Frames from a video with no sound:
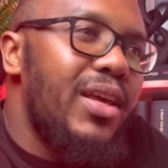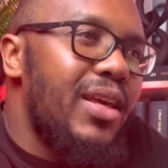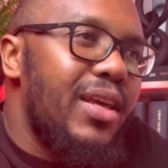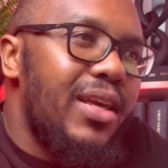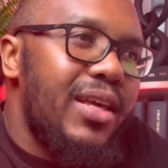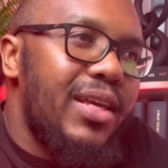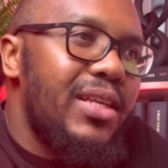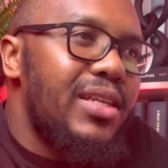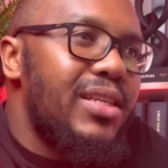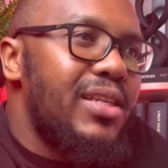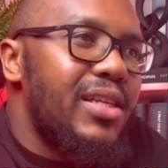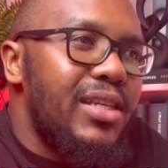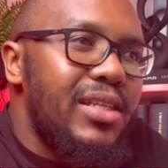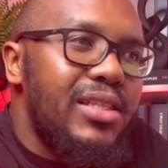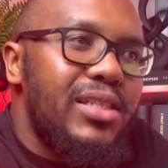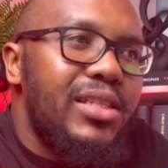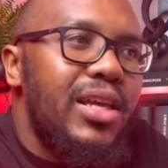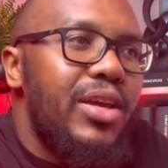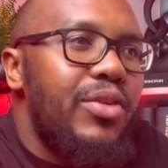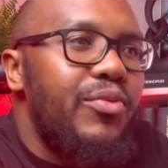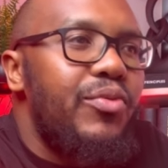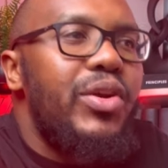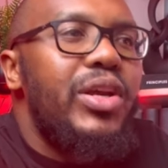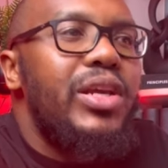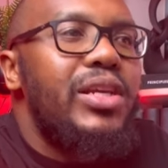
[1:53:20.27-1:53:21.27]
it
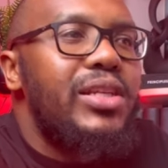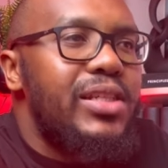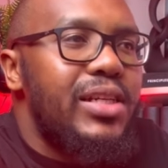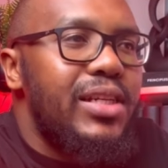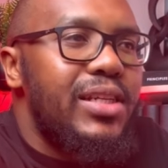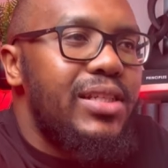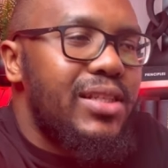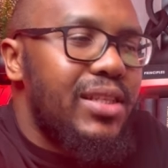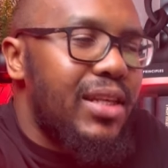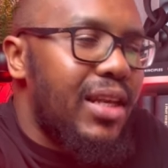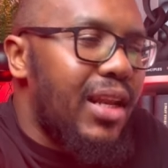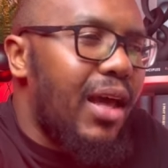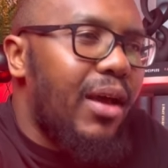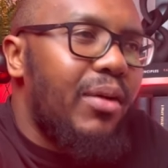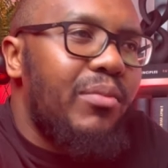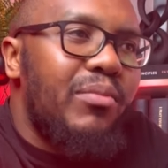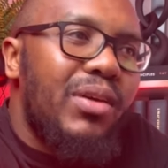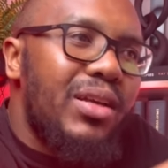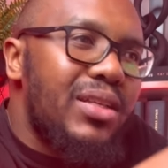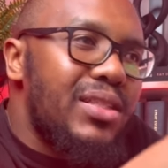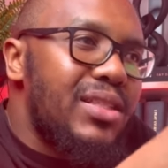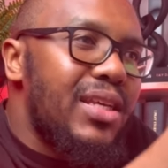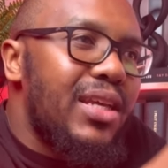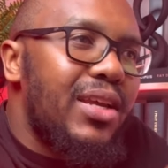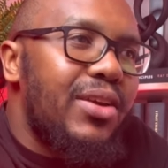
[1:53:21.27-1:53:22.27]
rejigs the
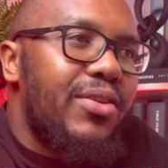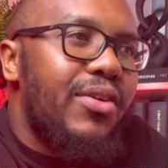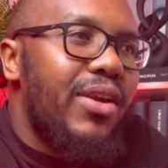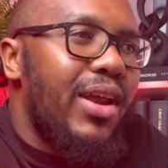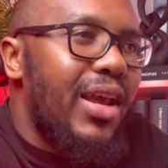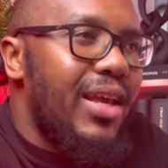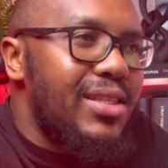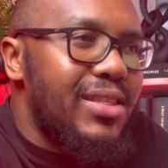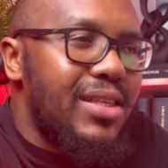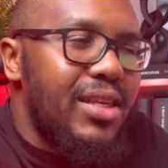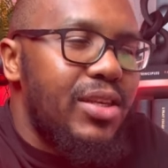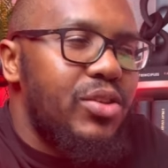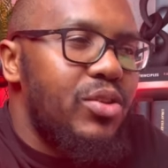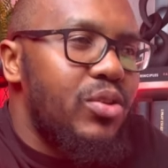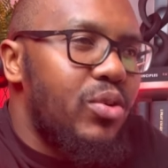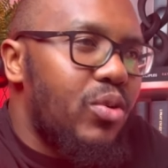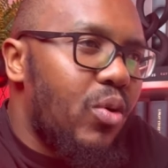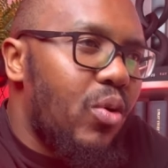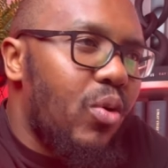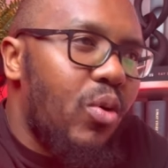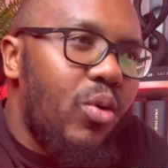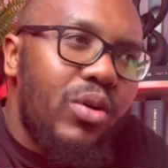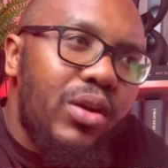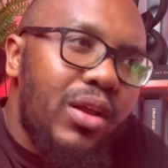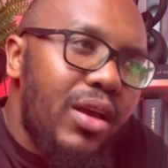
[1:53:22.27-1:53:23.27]
numbers, it creates a new
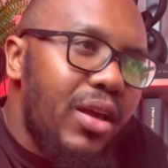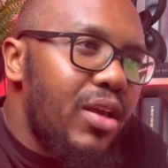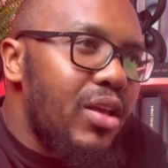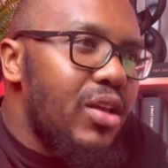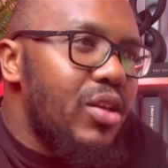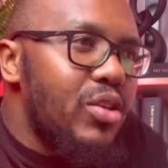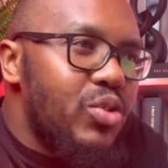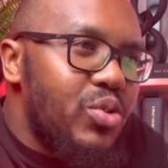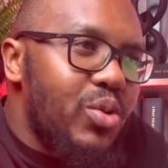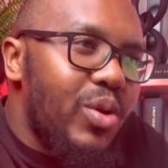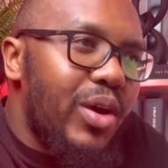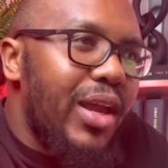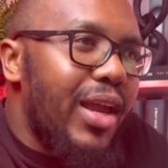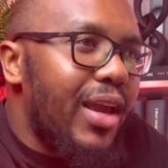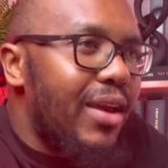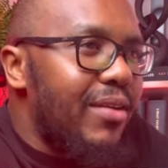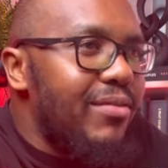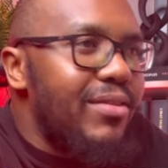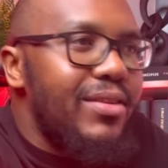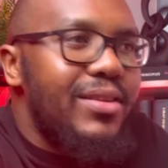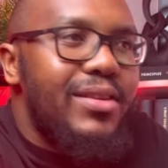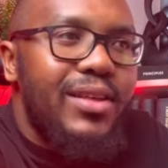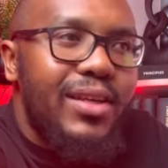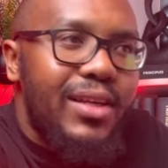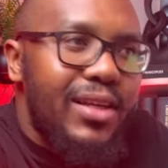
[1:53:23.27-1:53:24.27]
code. So
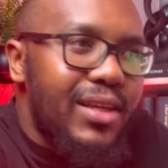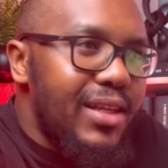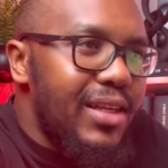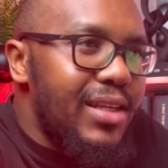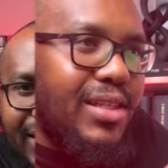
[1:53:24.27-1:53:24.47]
everything